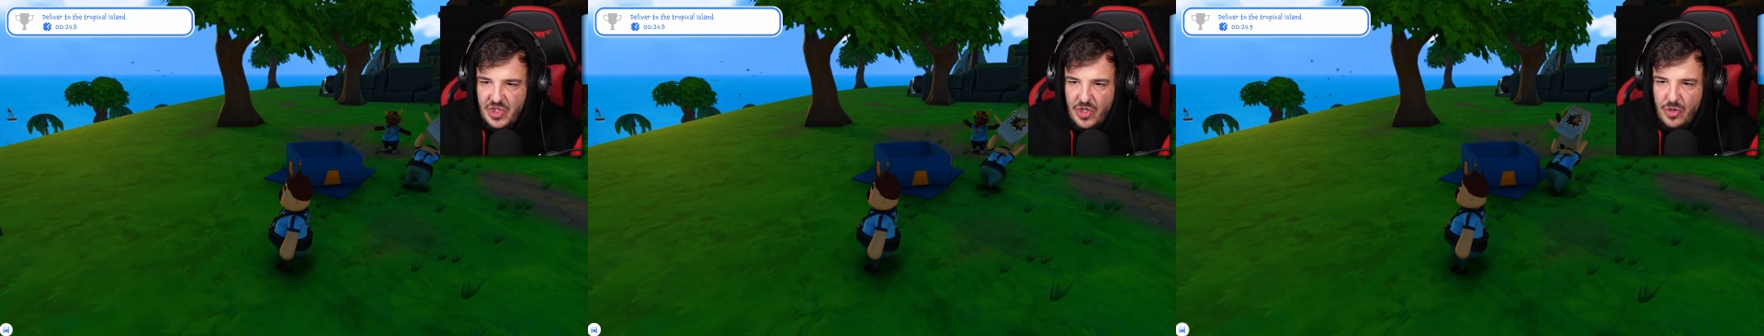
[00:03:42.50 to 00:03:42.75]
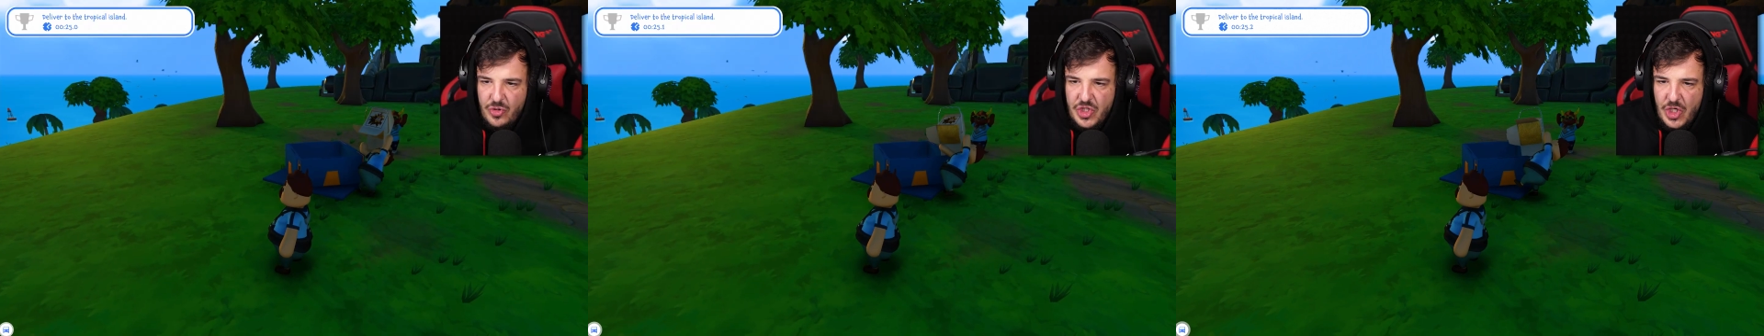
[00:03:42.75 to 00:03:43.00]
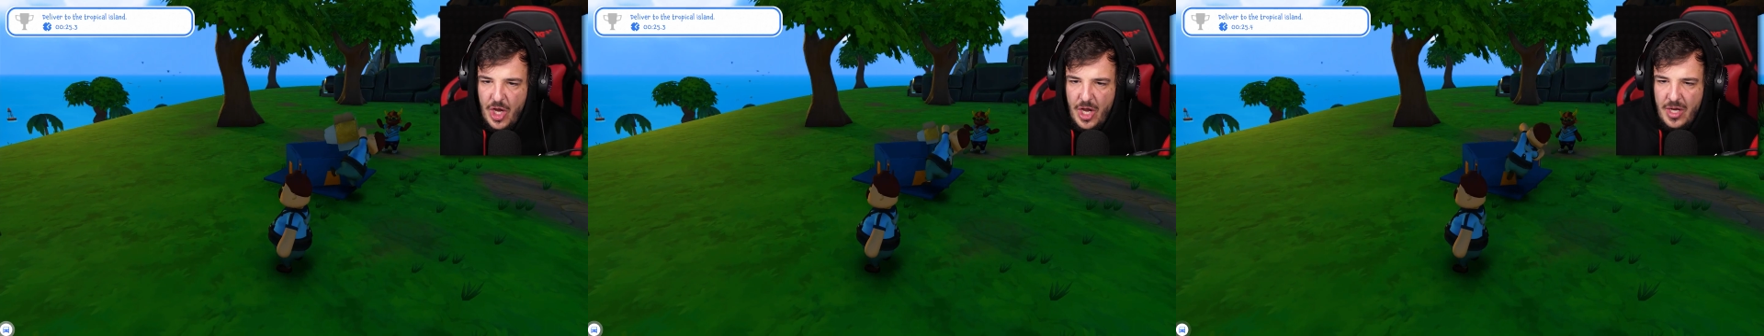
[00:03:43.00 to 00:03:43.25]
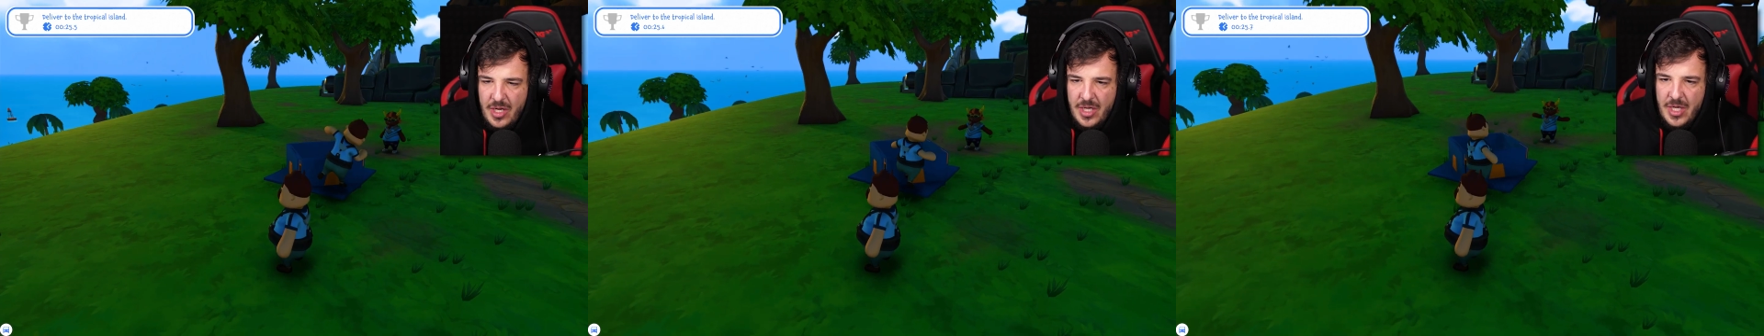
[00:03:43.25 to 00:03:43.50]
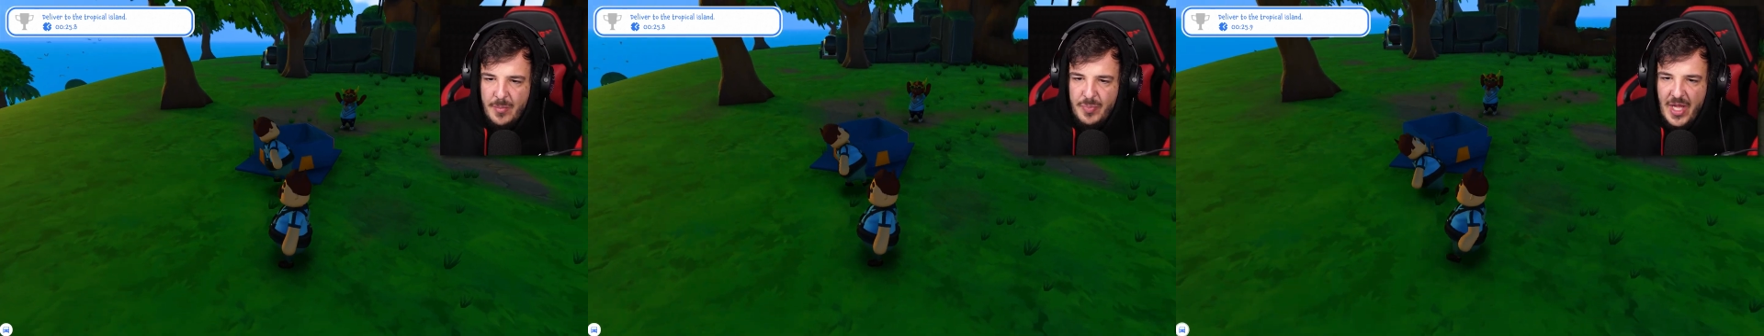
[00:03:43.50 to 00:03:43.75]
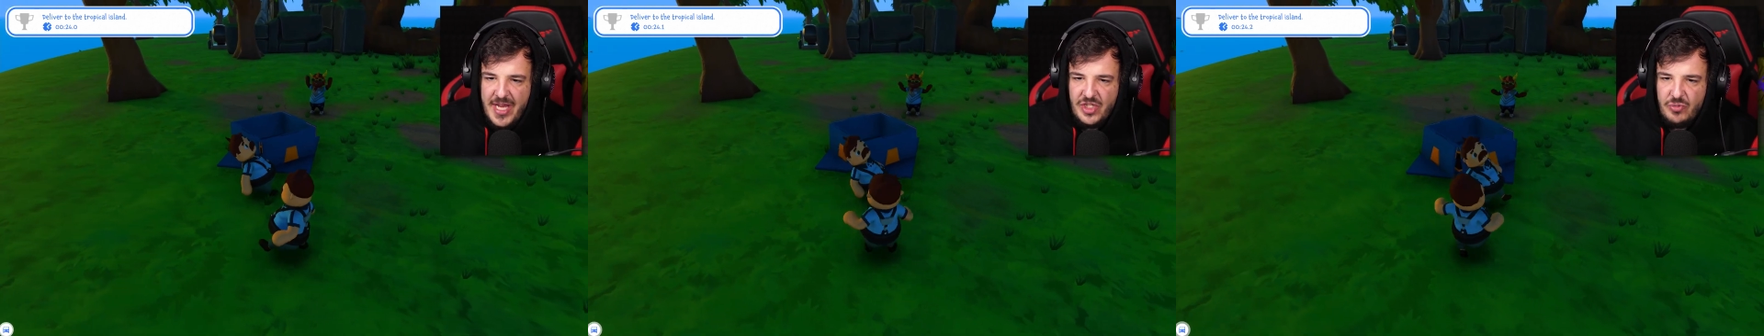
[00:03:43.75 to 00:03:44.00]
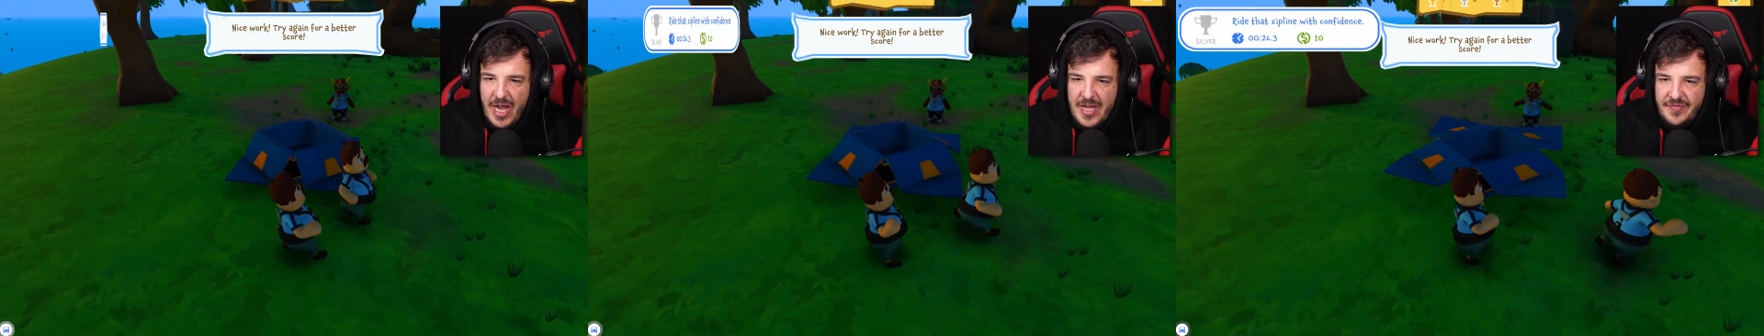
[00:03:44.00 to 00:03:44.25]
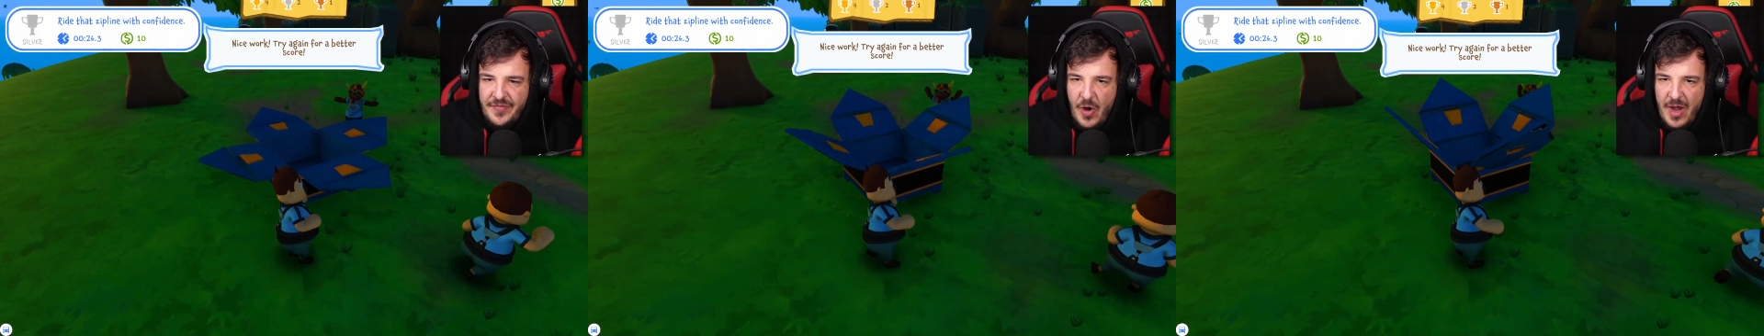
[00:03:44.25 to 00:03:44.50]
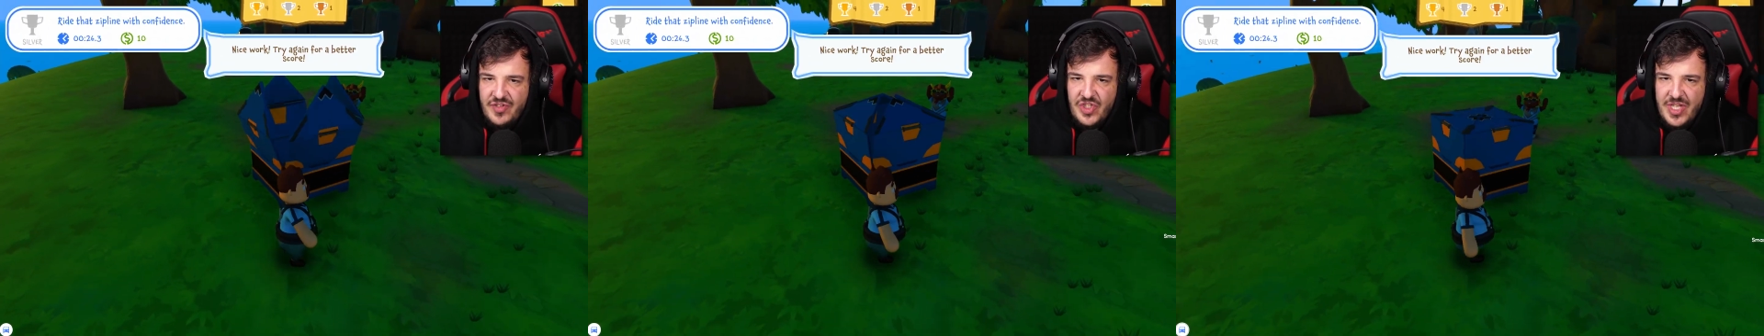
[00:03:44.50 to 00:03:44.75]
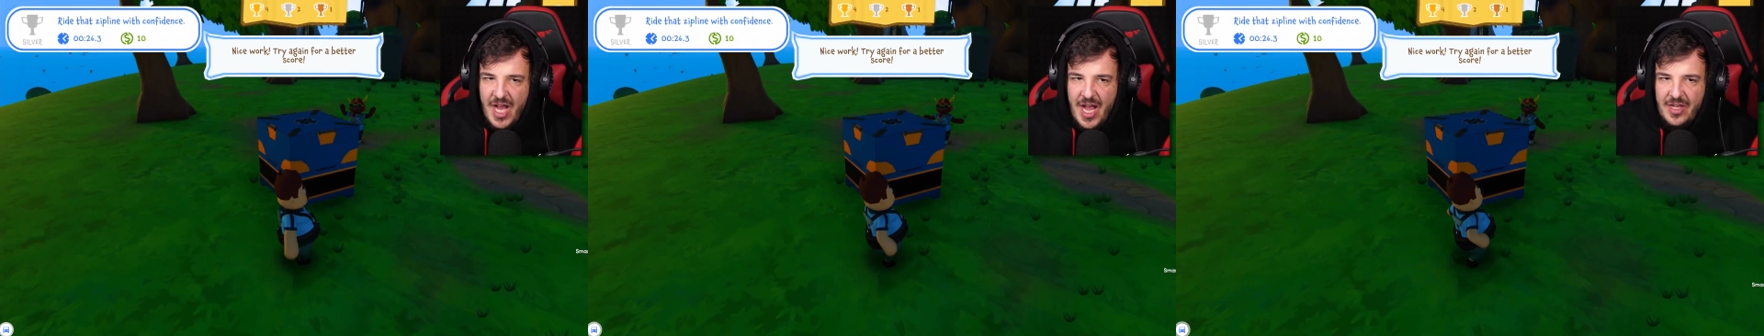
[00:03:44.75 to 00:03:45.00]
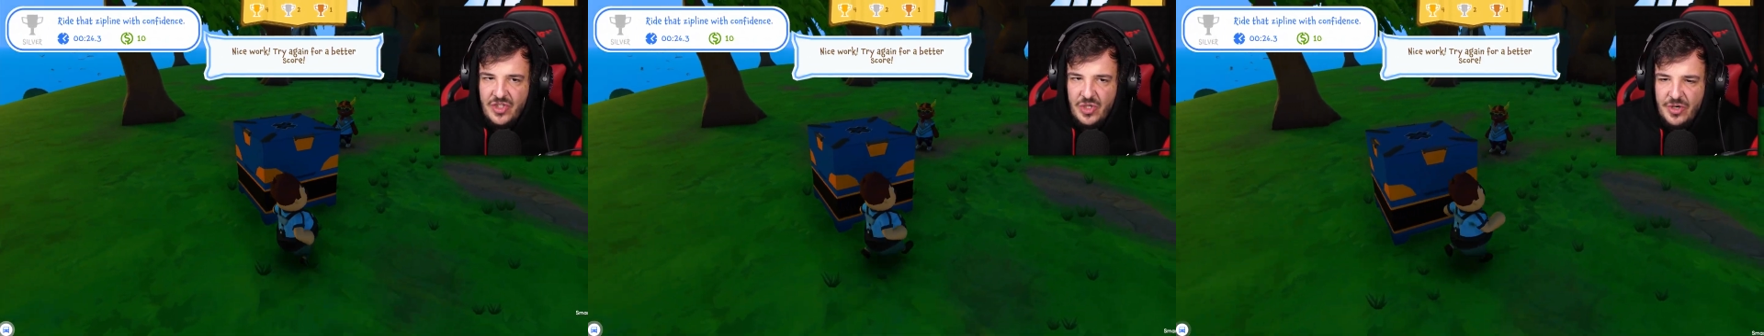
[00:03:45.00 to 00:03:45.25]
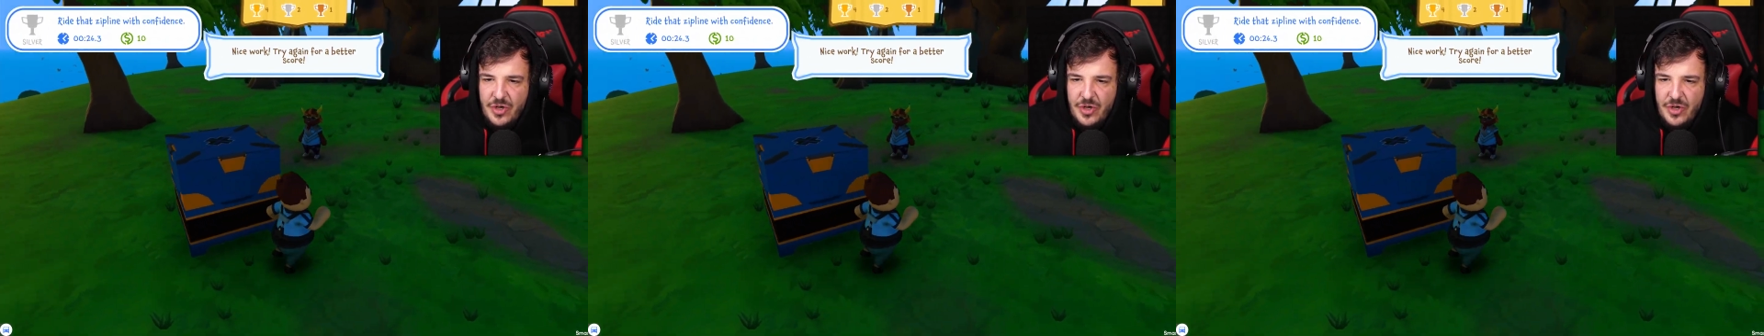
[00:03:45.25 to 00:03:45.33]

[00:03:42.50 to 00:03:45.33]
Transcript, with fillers: uh, your uh, noodles, uh, sir. Please rate five stars on